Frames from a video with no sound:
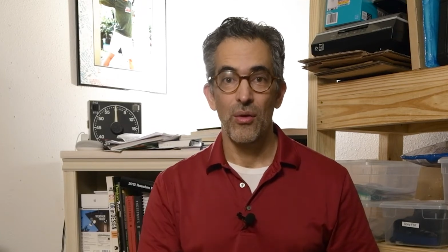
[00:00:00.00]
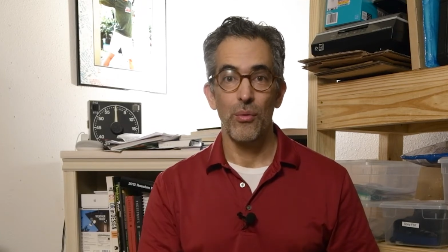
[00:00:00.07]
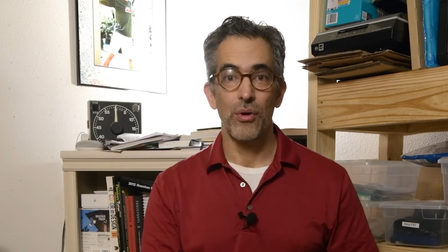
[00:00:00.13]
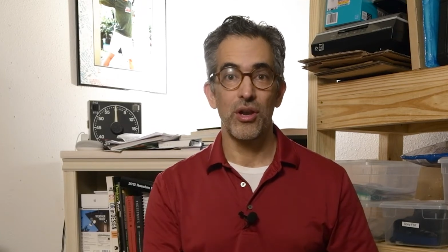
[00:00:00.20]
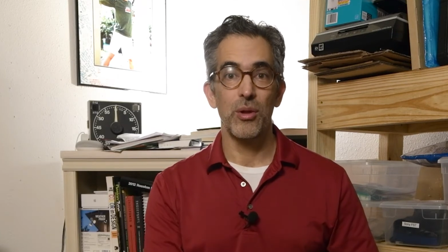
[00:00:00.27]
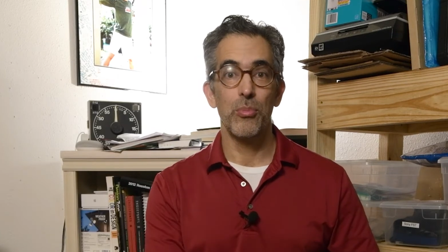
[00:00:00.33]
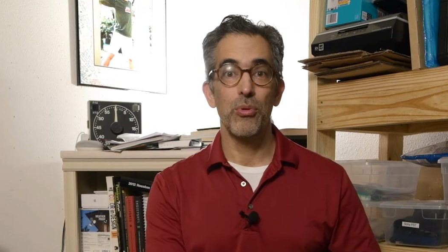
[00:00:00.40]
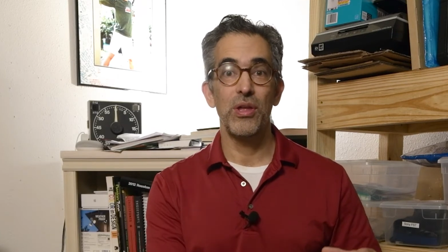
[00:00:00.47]

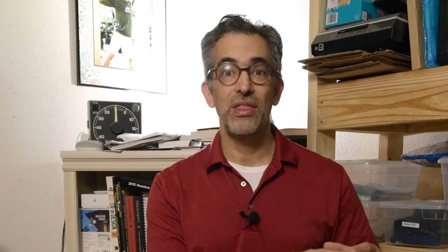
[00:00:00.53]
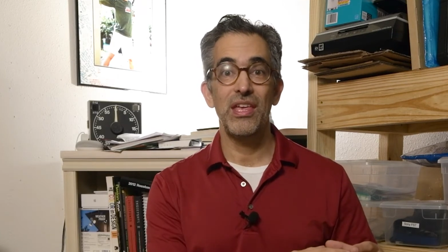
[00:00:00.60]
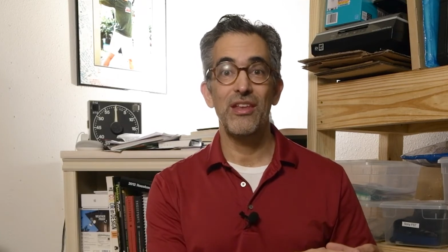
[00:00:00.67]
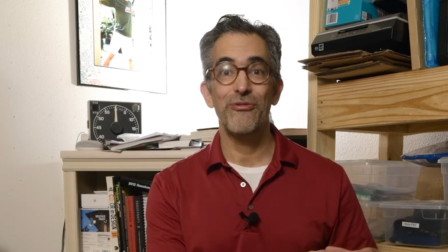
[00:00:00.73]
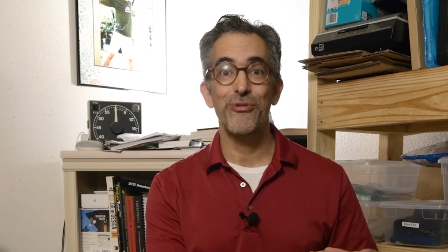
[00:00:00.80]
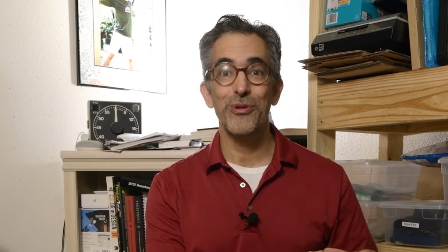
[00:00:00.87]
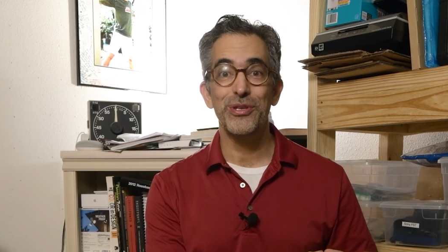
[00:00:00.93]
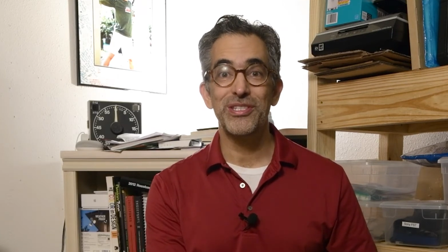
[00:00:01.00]
We're going to breathe
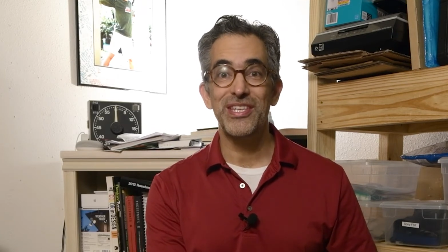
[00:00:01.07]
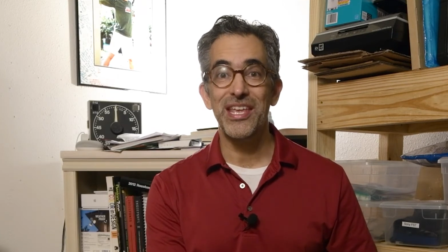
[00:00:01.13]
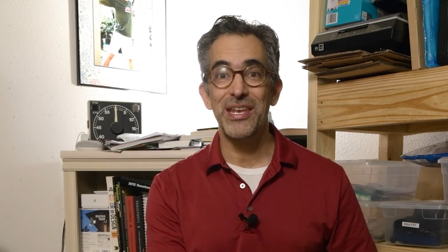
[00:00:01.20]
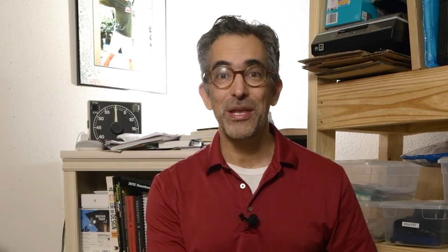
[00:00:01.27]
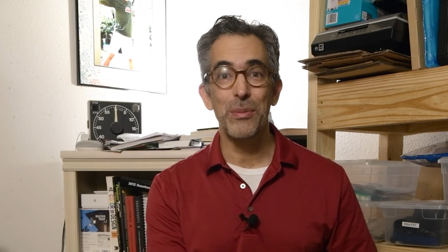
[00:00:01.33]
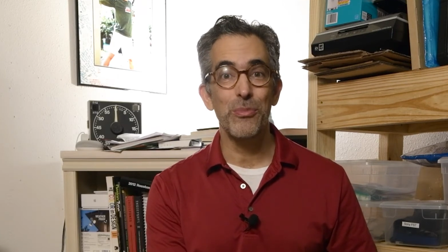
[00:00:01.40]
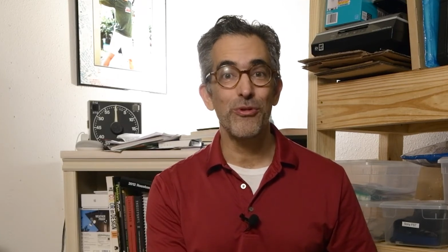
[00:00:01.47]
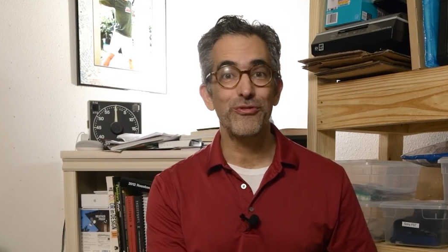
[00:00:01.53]
in for a
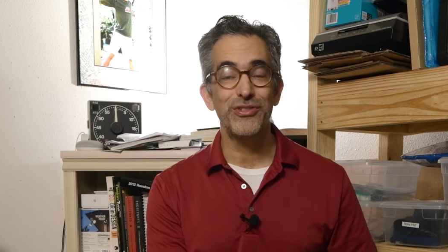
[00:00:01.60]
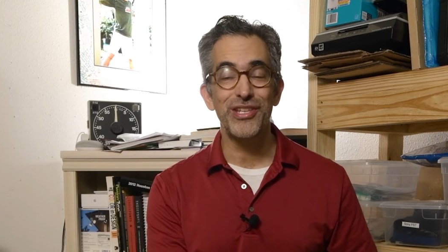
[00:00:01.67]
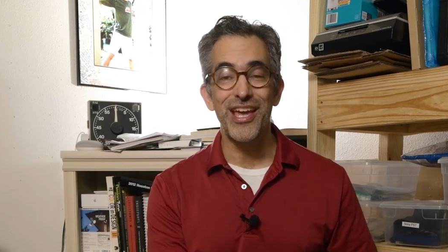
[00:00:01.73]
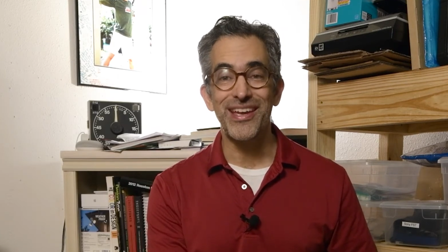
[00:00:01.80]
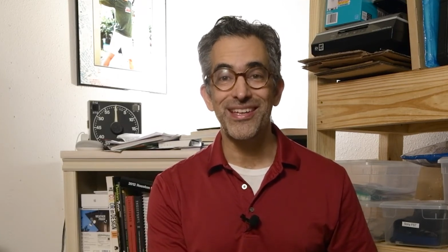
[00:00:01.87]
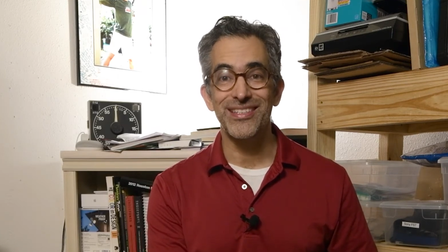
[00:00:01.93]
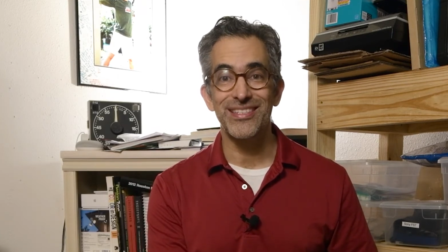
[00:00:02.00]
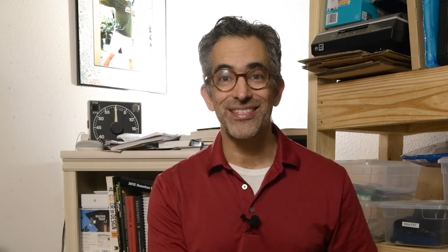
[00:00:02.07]
set number of
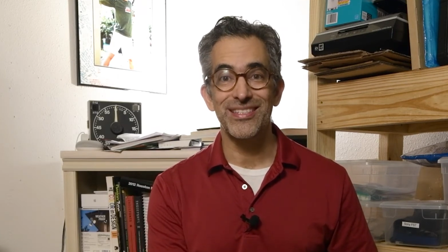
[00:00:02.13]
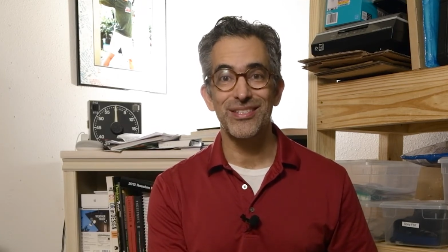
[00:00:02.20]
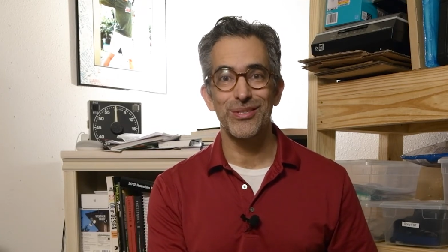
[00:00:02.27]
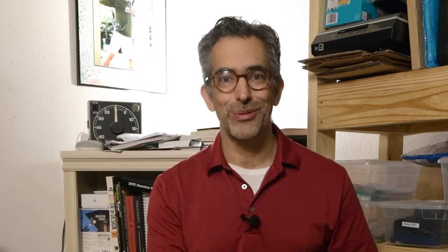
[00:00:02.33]
seconds.